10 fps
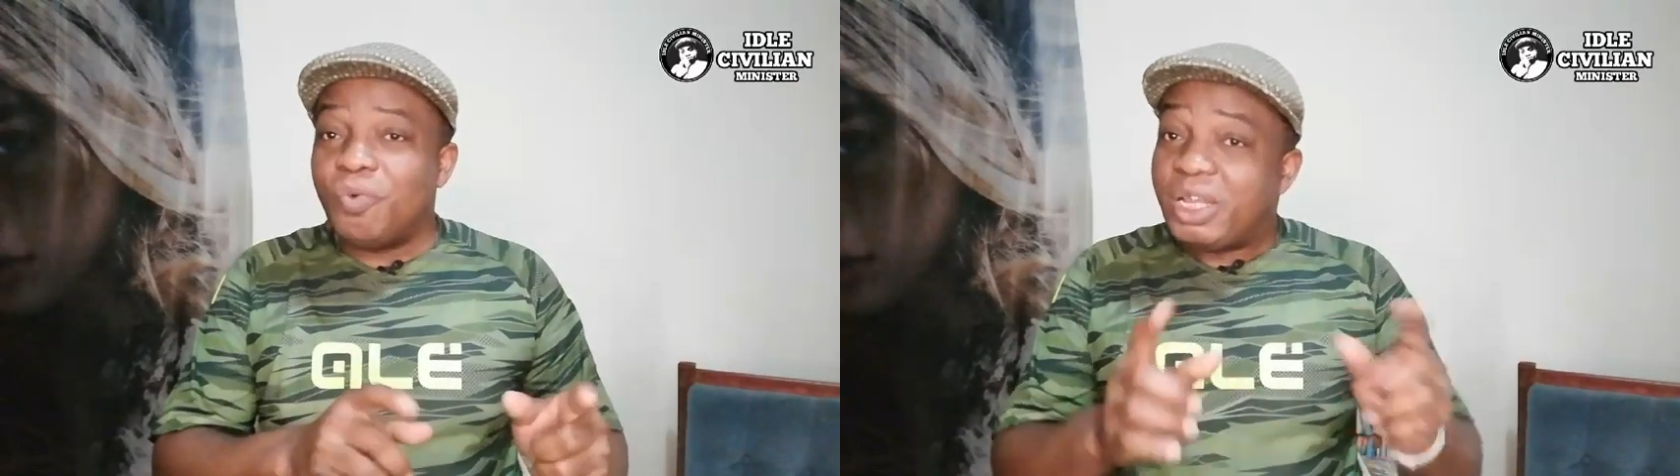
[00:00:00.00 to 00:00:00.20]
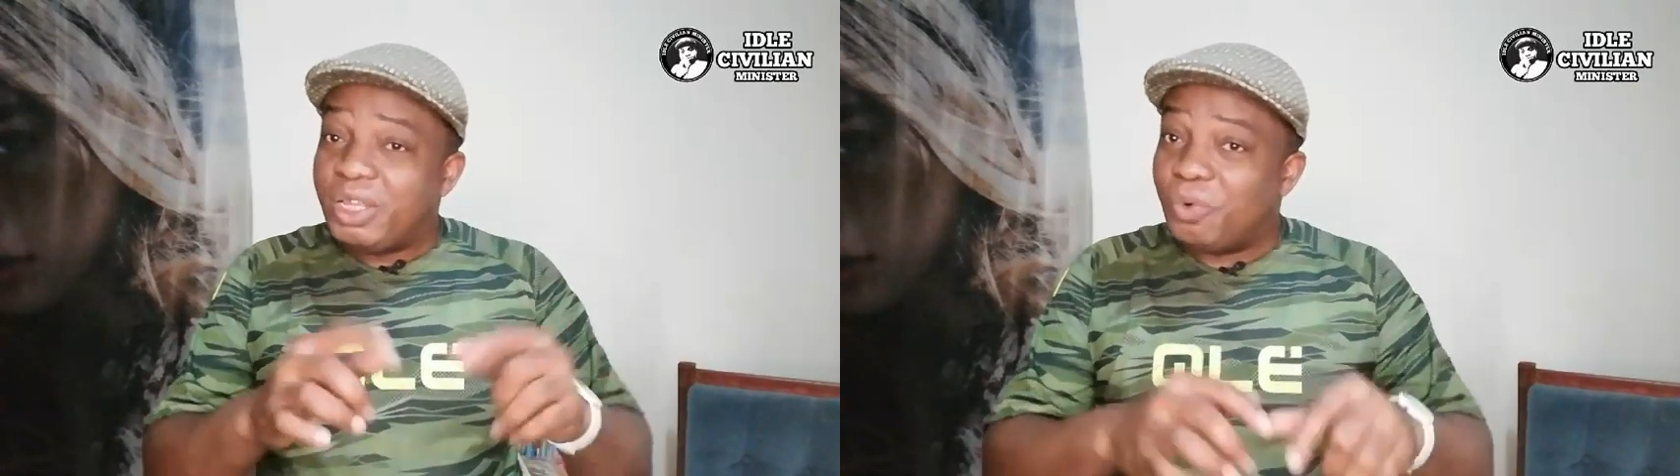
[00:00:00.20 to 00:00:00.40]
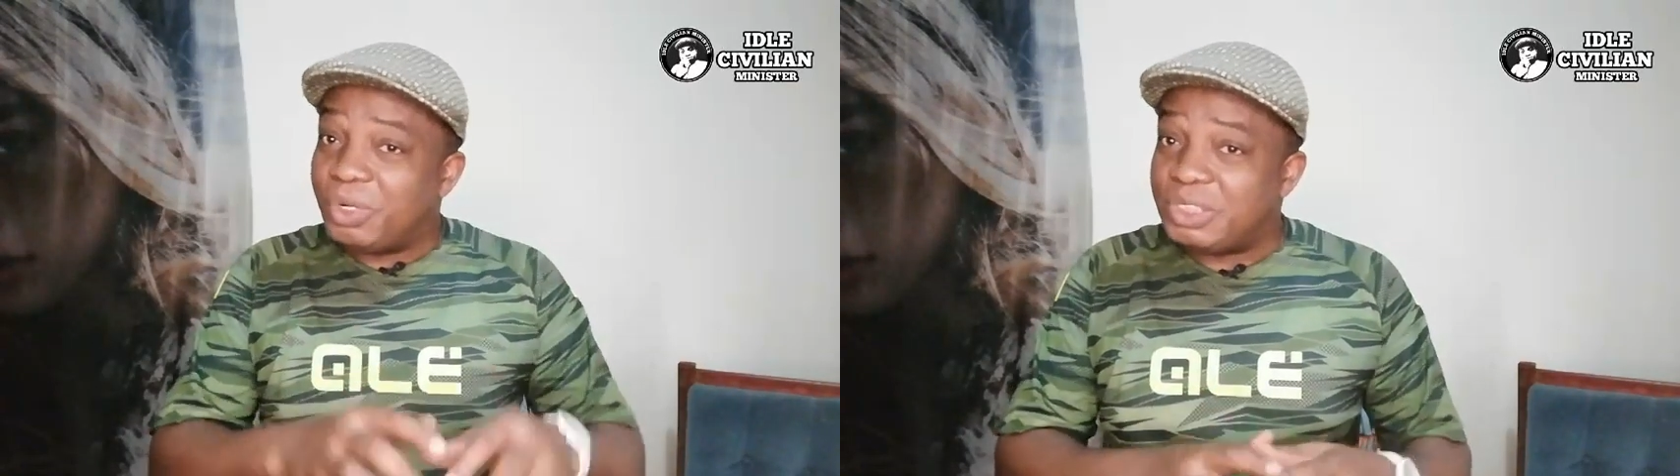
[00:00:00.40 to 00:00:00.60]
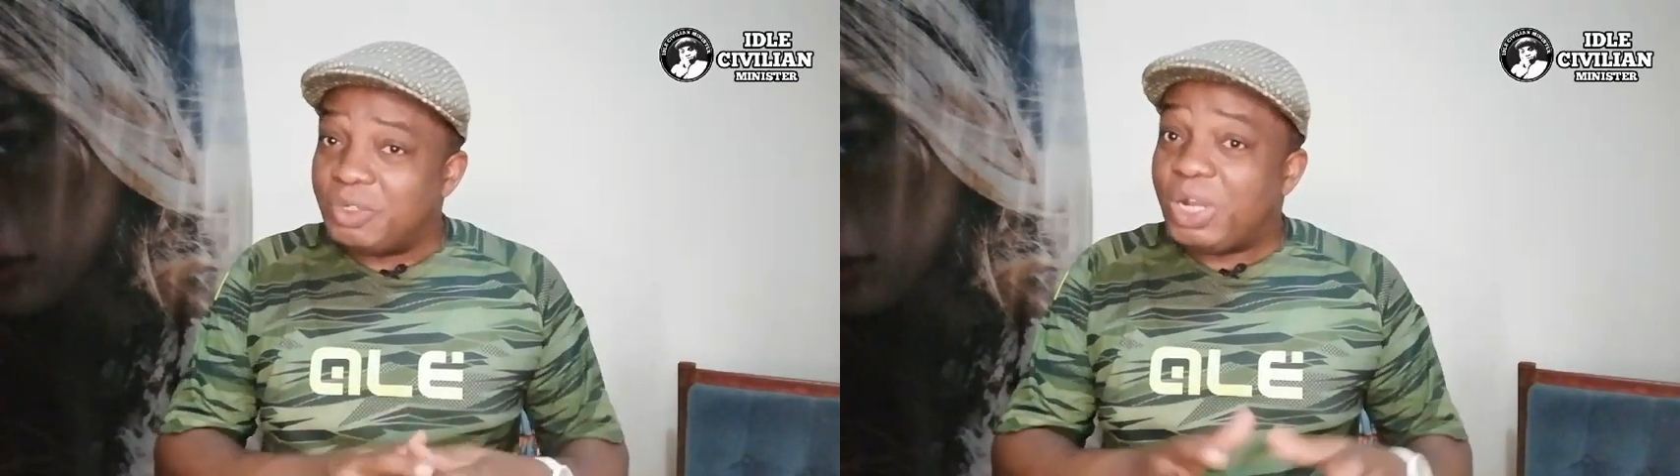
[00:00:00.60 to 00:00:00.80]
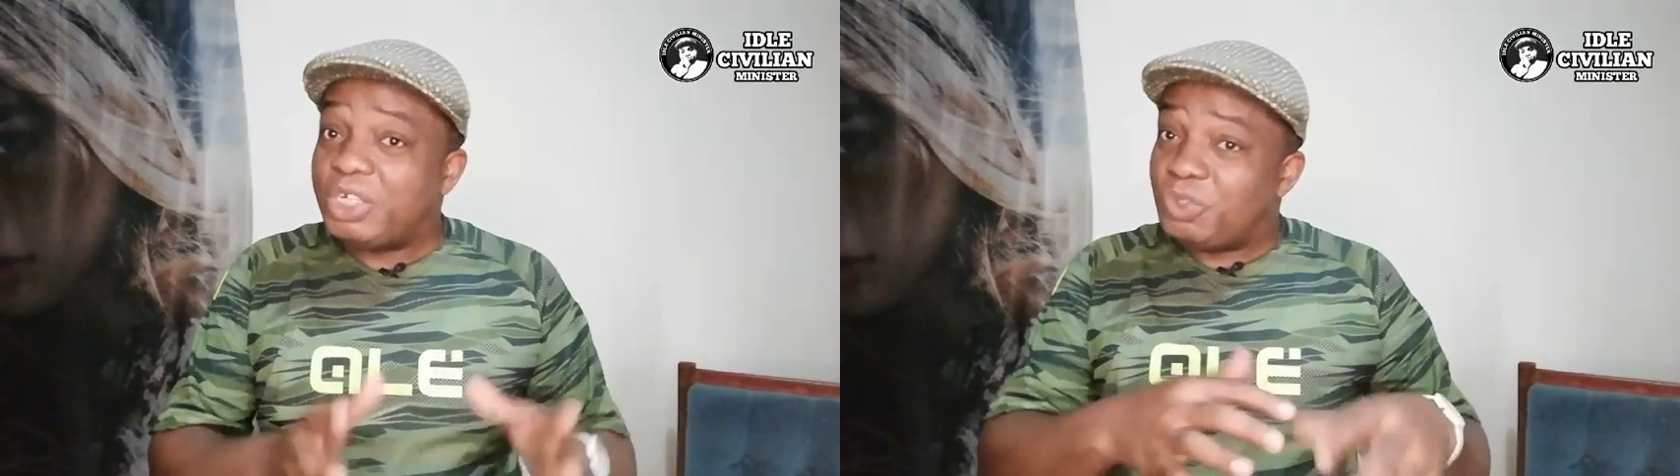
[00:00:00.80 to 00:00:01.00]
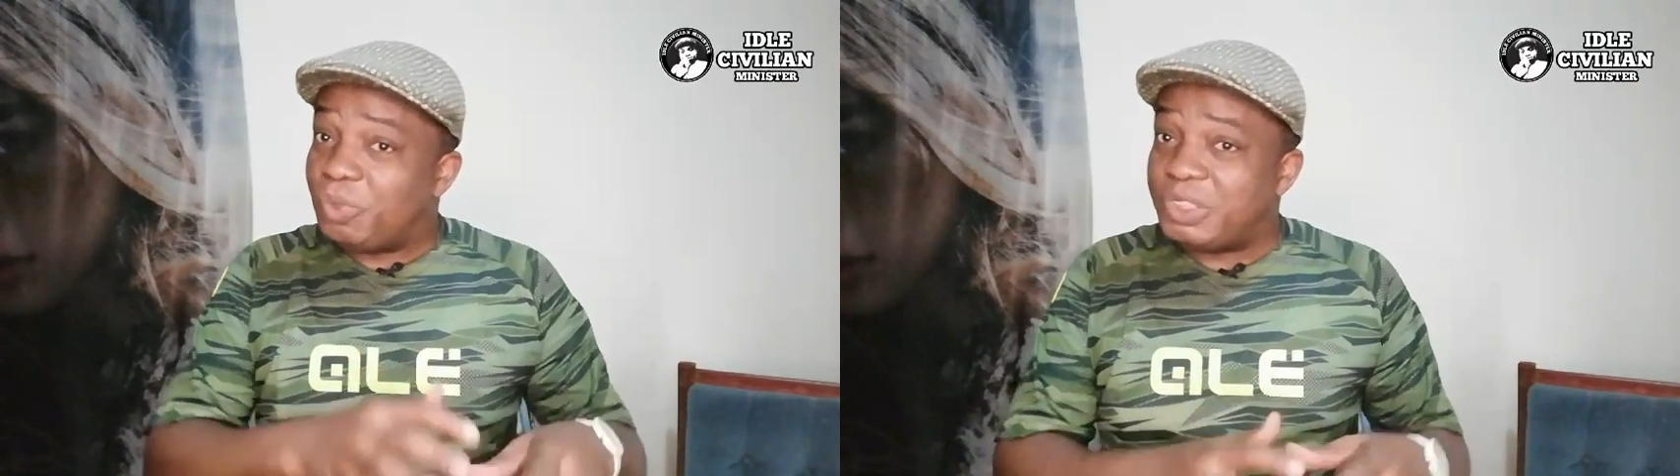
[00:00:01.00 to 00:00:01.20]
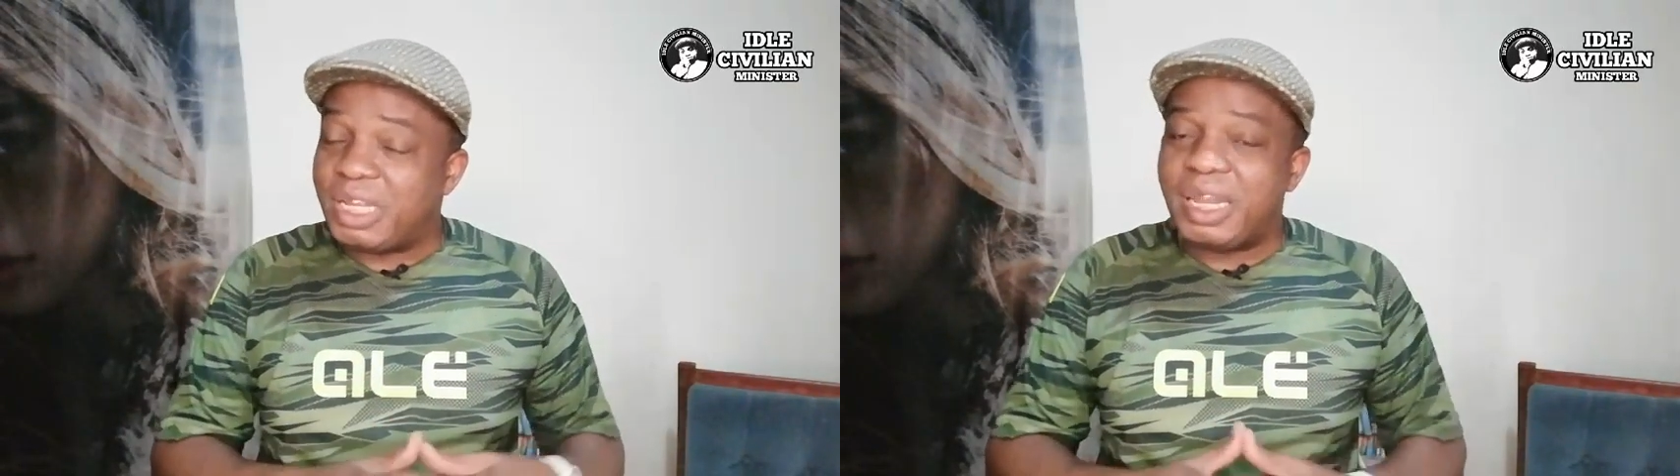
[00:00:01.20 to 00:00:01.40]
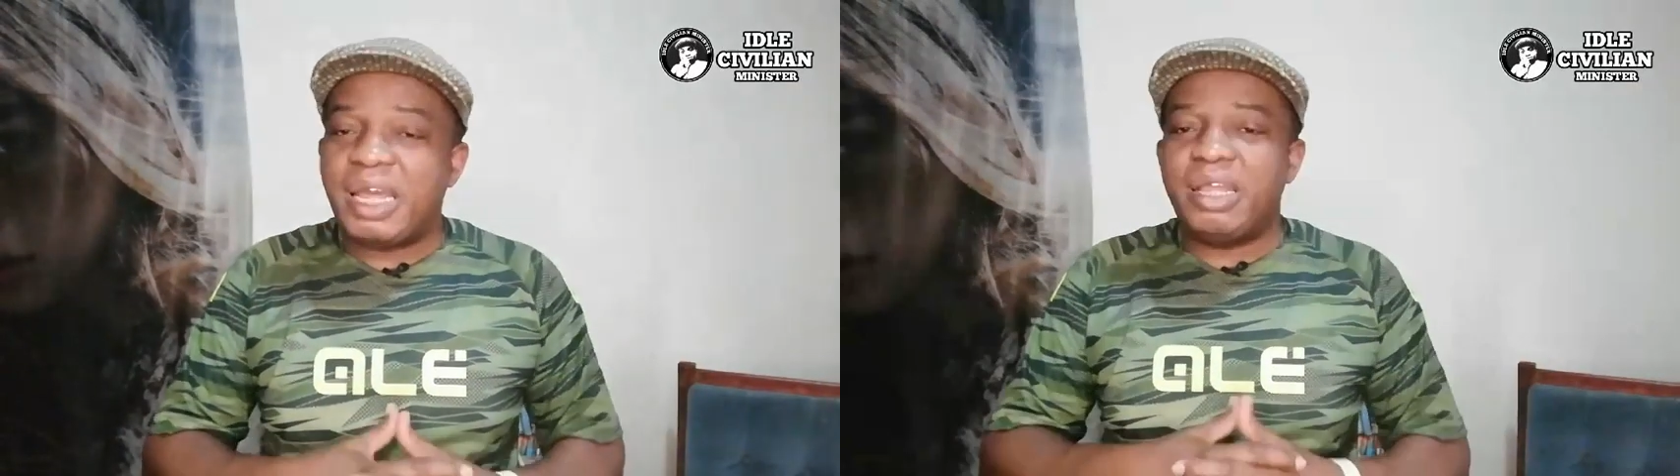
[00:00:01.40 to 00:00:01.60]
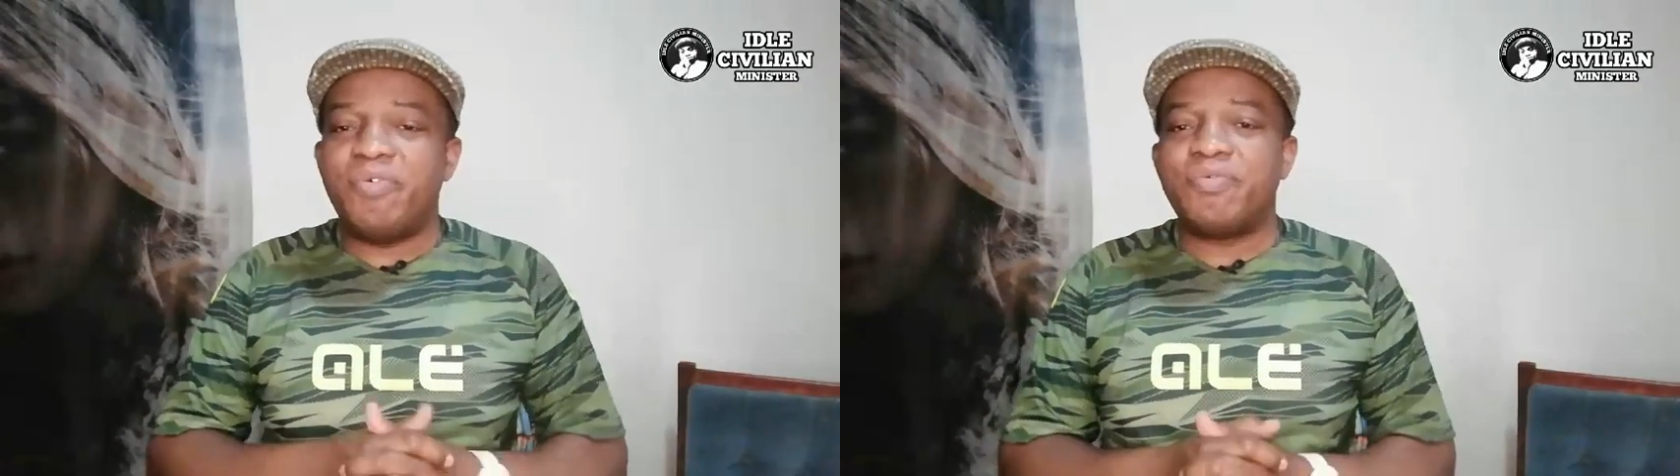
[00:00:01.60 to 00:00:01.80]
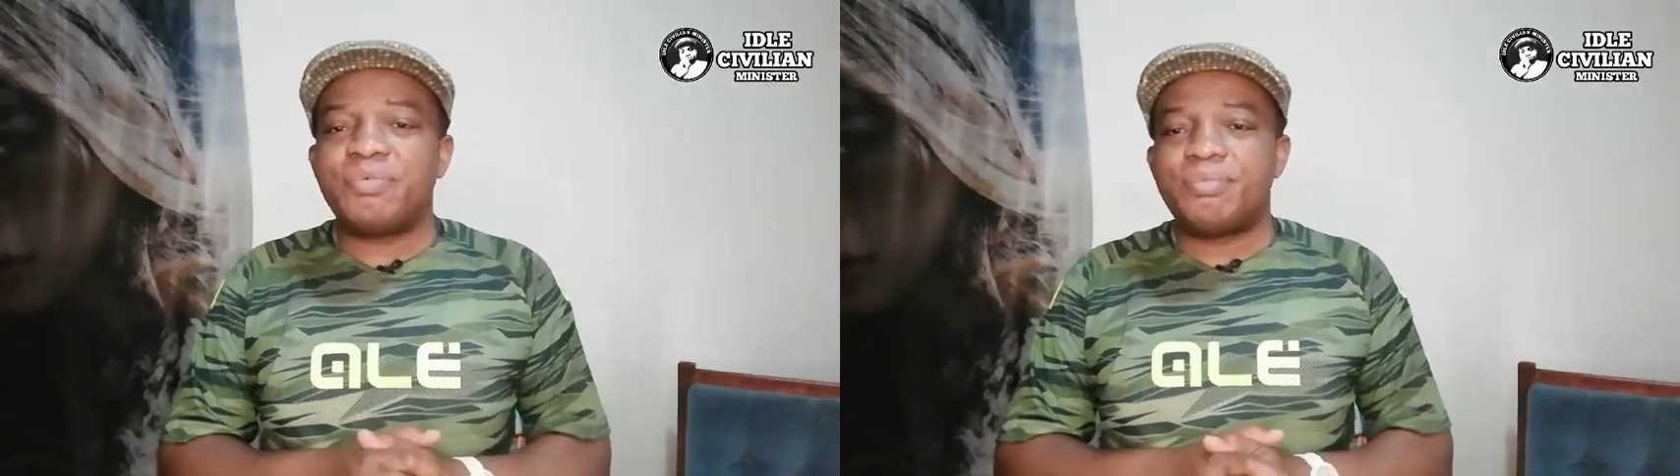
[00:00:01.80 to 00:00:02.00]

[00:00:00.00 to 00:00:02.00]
while she was alive.